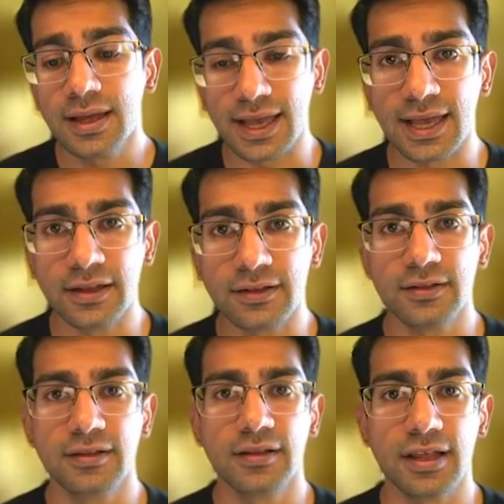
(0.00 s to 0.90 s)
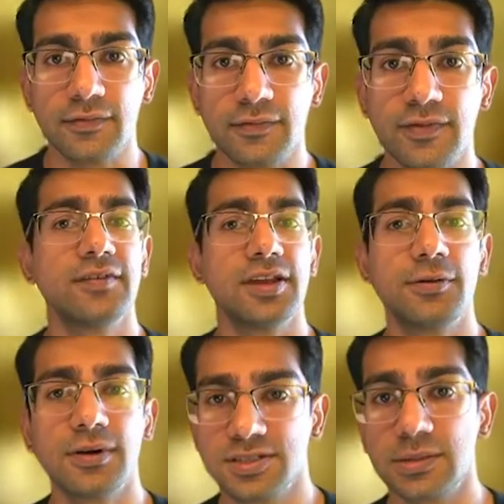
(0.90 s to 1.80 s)
And if they have any
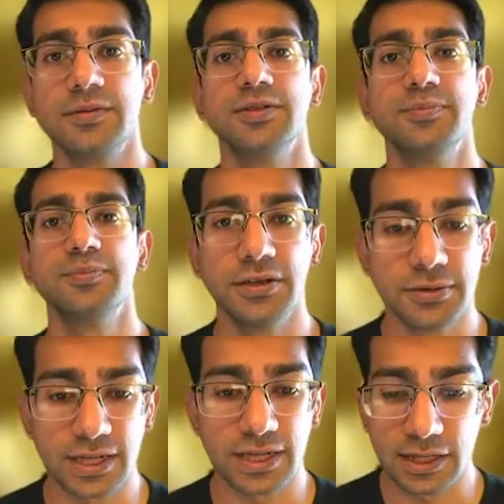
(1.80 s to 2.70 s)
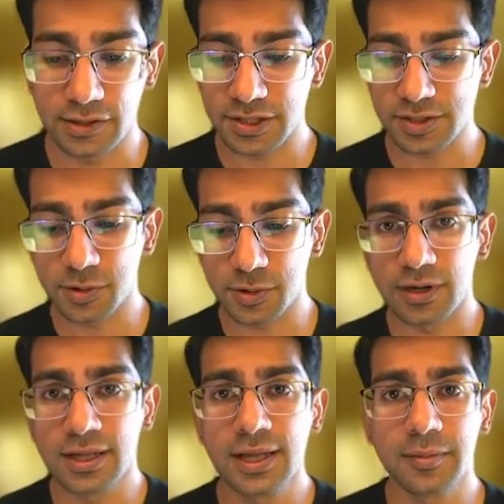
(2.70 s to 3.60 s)
questions, they'll be able to ping you directly on
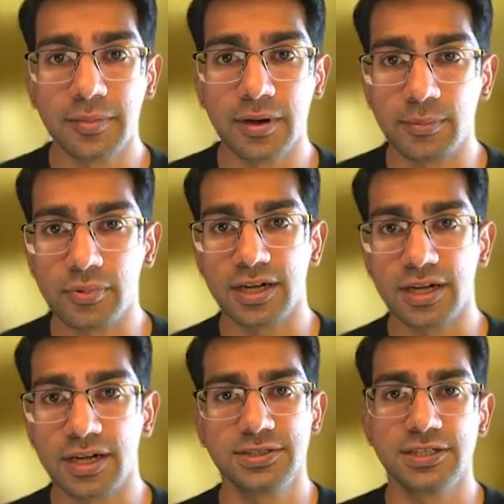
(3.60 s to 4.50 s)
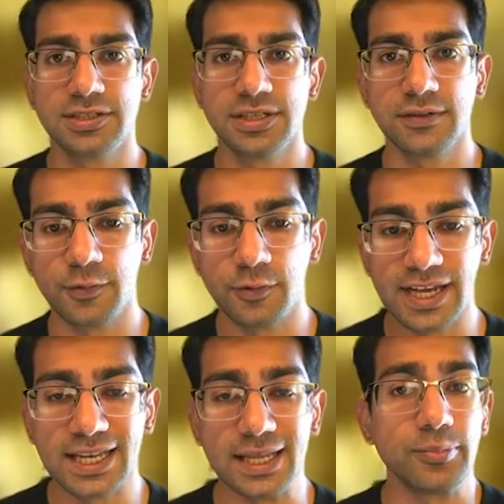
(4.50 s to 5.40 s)
Discord. But project judging for
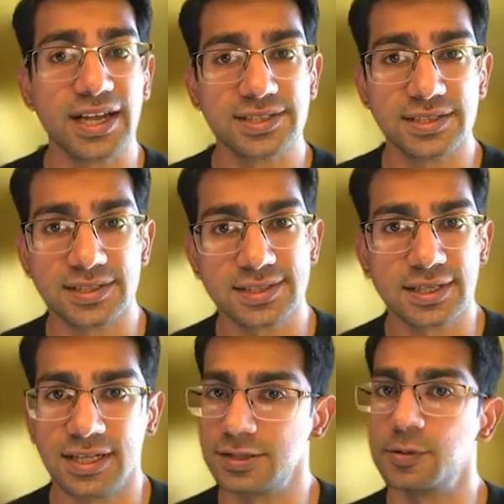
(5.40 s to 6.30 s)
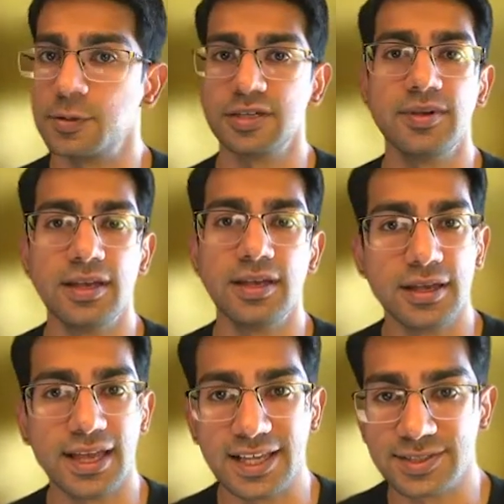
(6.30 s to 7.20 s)
any prizes is going to
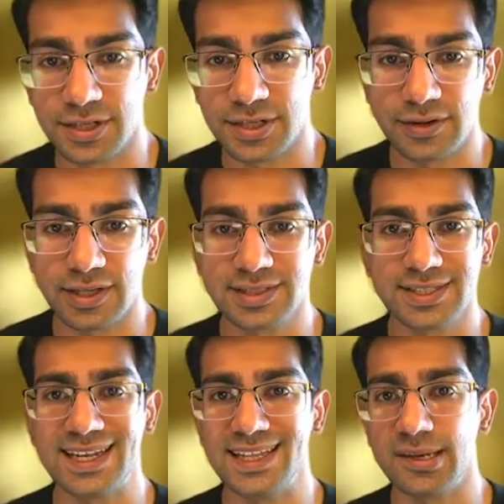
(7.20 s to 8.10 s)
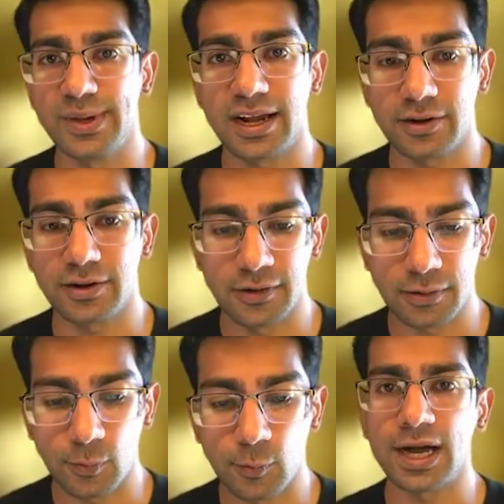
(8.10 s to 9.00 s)
be asynchronous and in the
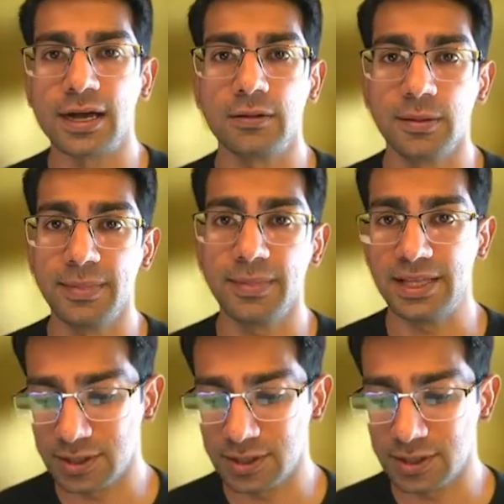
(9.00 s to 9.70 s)
background while the main